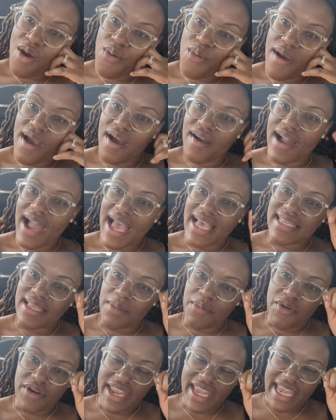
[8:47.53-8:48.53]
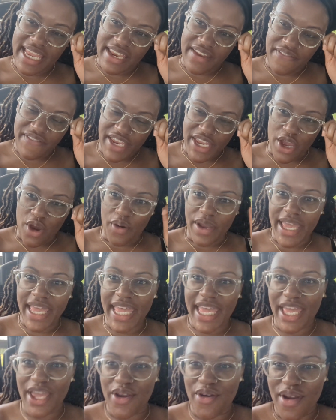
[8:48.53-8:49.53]
Well guys, I'm going to end the video
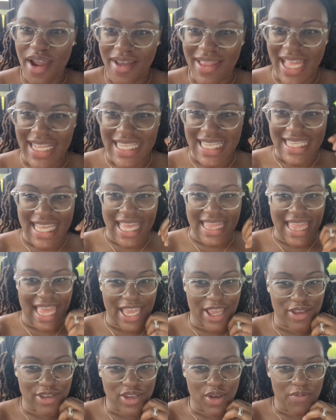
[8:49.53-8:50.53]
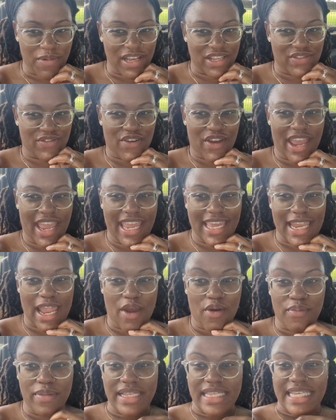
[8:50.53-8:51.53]
here. I like to say thank you so much for hanging
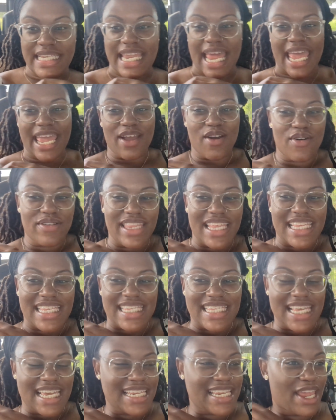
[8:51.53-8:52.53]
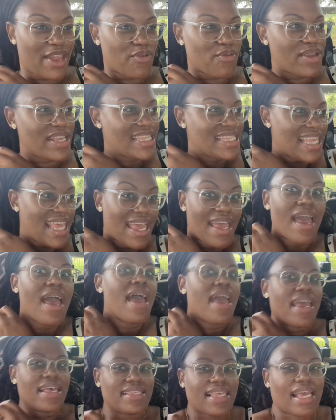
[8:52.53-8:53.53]
out with me today on this Sunday reset.
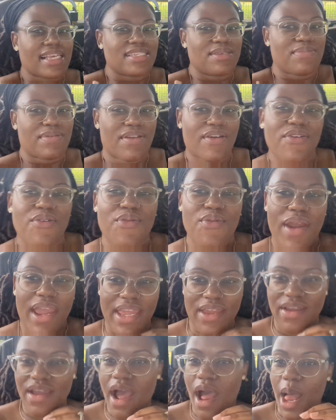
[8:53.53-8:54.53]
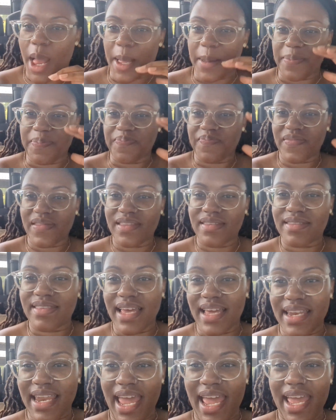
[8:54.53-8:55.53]
It's actually been a great
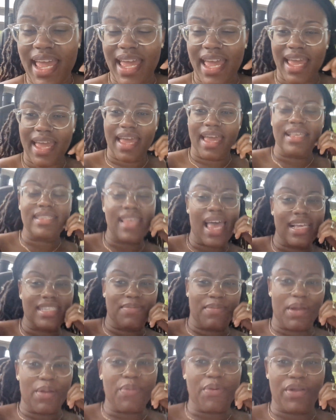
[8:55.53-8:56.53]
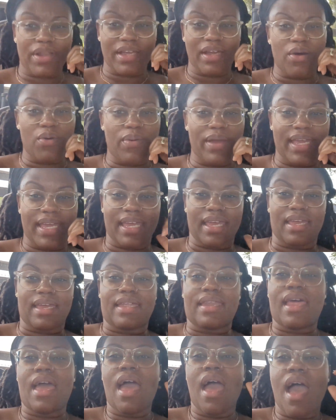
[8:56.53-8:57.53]
Sunday. It's actually been a pretty good
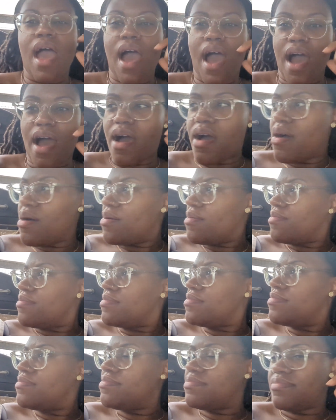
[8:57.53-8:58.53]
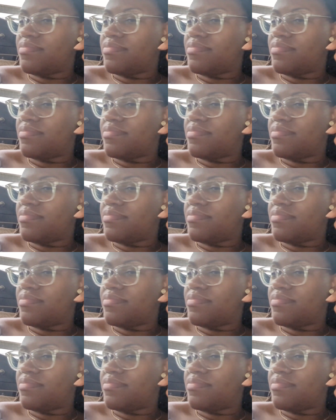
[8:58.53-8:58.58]
weekend. It's a